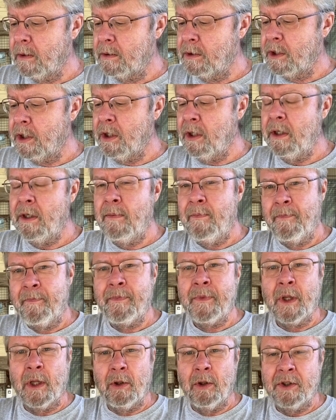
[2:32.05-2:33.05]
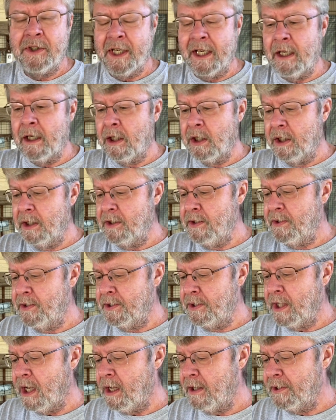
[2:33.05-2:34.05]
It's good. Looks like a good
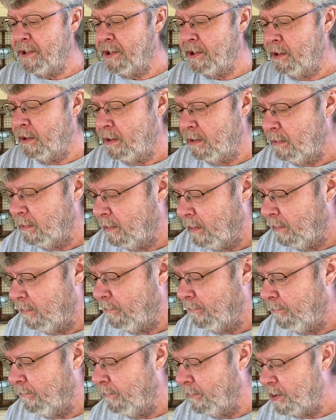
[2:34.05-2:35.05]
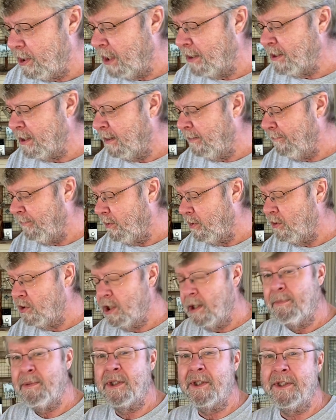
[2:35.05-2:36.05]
sauce, salsa for
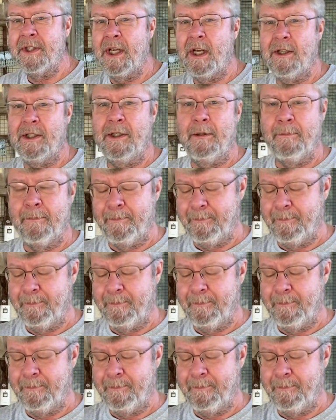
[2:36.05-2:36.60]
chips and salsa.